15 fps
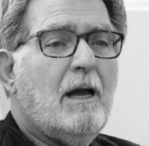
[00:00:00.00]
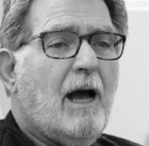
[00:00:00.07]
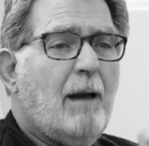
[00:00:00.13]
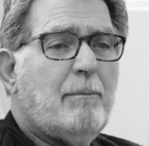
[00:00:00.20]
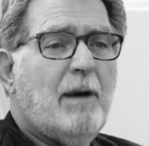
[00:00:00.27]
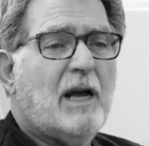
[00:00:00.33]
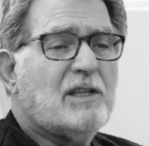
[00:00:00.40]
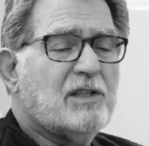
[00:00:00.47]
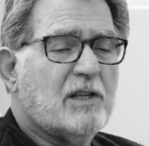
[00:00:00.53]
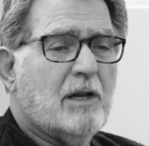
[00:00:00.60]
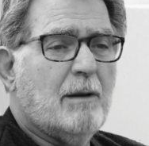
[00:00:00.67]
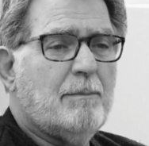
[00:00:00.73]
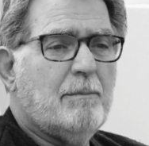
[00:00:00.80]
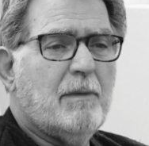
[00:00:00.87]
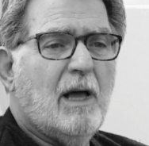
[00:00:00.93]
I boxed it
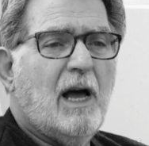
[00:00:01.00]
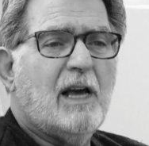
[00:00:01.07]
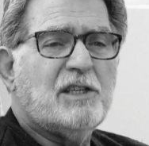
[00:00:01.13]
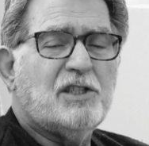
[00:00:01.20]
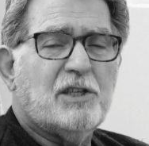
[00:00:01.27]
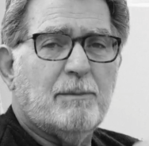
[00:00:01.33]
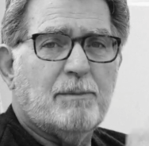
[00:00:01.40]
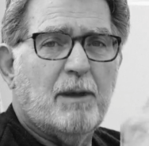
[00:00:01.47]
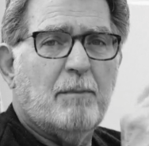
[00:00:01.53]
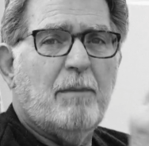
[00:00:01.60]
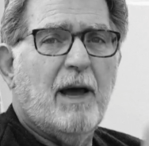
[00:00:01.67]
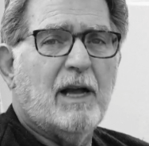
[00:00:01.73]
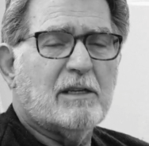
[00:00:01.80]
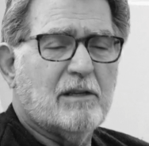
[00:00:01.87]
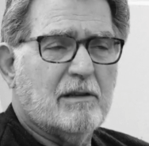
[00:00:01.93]
up, I shipped it
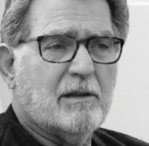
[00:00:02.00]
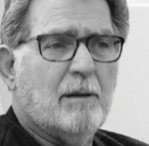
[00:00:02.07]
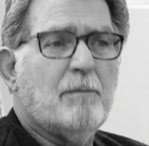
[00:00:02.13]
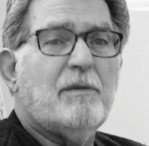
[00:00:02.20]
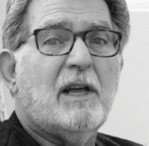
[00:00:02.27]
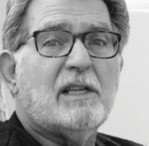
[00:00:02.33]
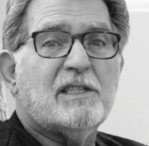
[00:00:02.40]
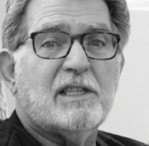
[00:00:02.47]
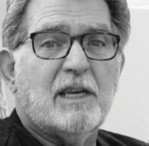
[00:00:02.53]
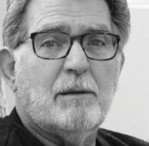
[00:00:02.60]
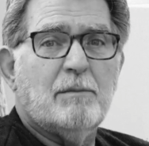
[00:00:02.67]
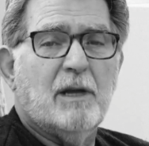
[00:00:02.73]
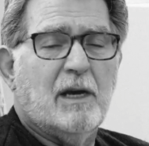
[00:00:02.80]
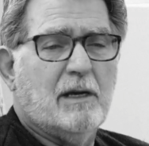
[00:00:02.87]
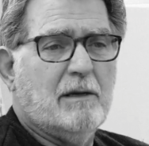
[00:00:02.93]
back to them that
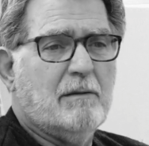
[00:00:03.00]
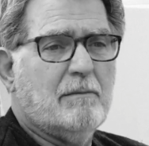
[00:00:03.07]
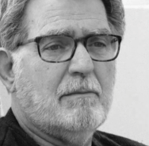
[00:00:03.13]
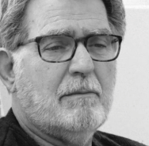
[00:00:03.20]
same day.